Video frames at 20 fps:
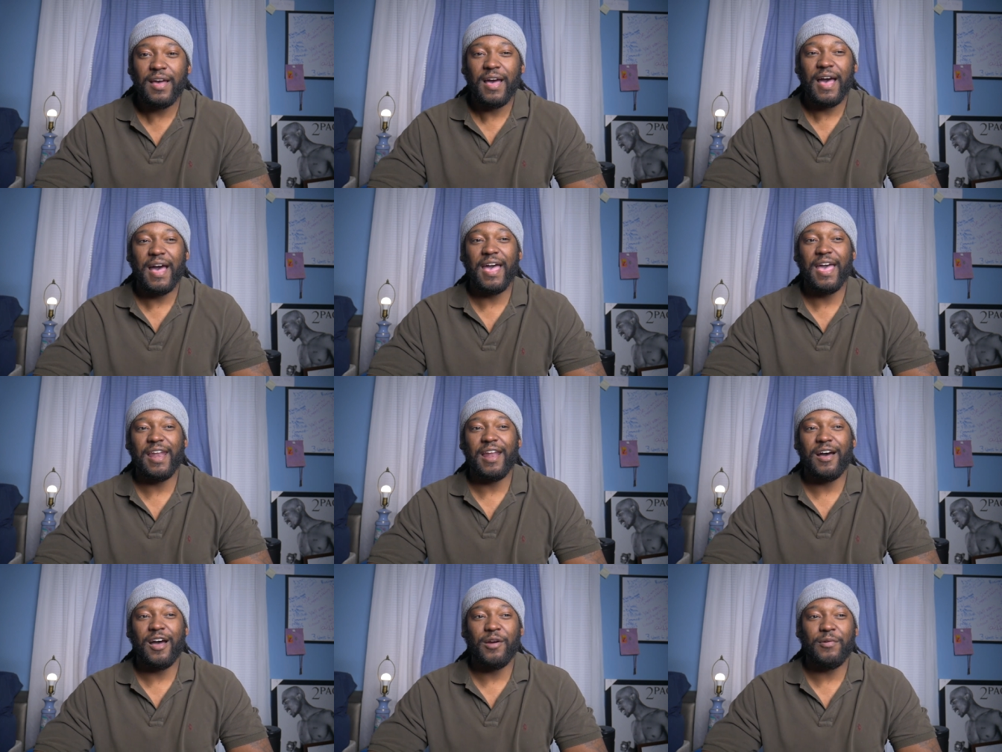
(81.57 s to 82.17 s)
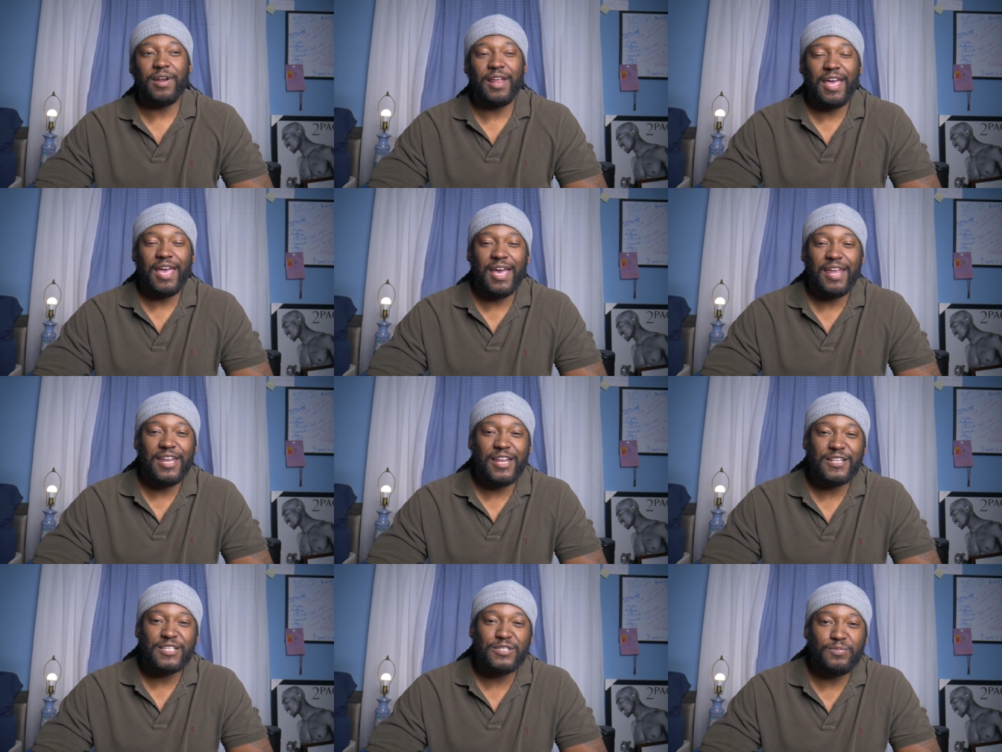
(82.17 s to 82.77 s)
I had already
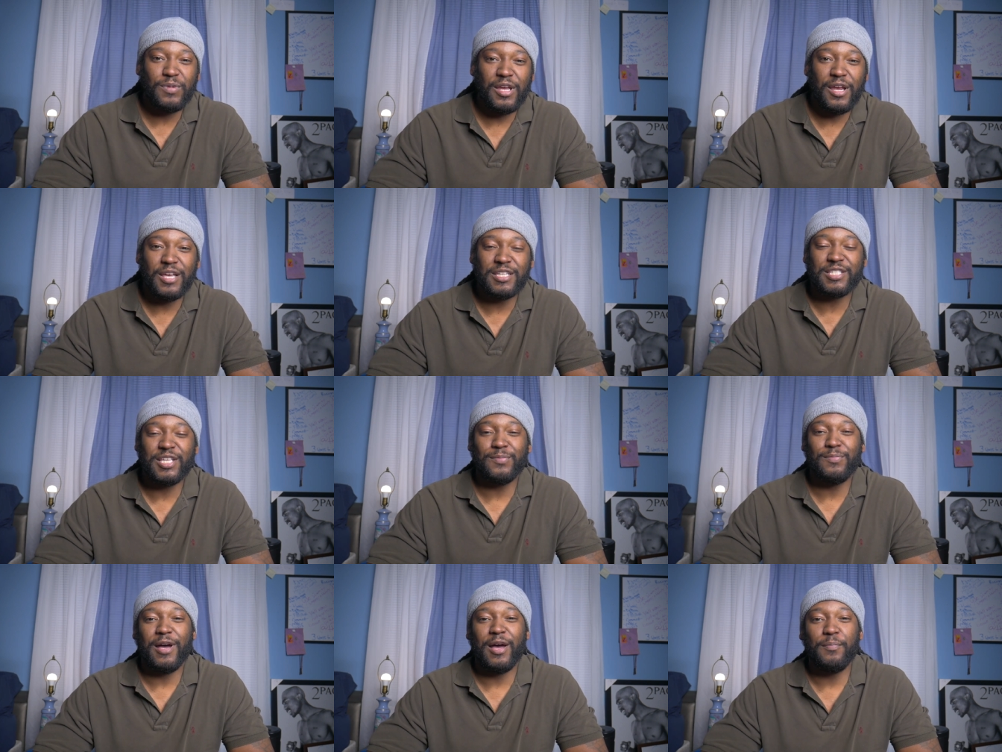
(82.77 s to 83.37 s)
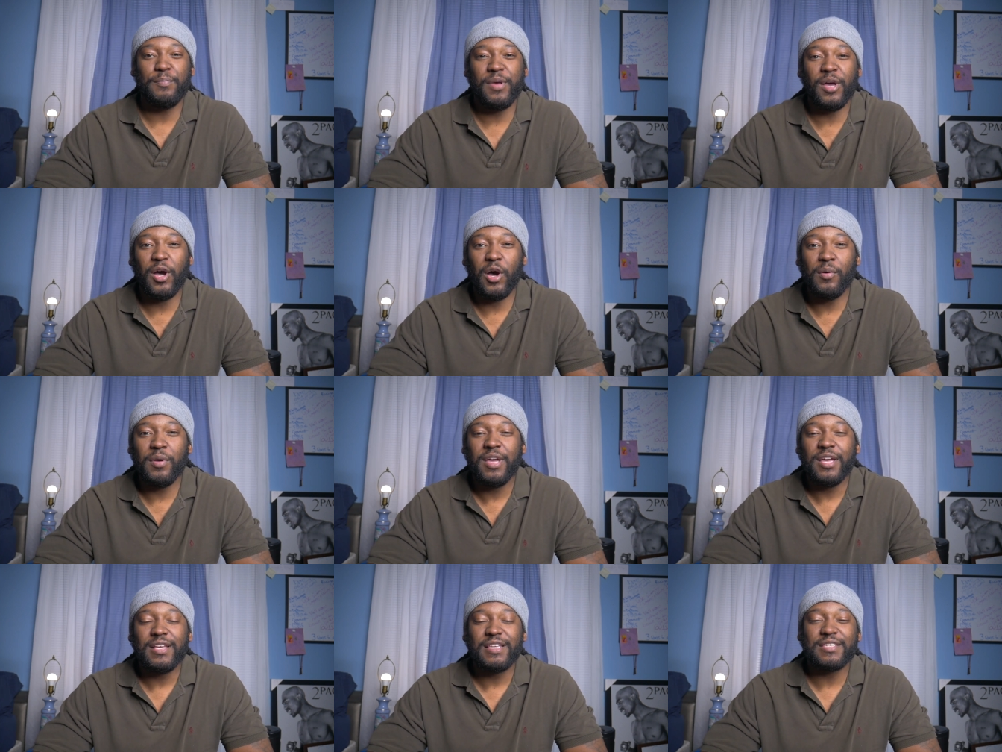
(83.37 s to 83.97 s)
had that experience under my belt.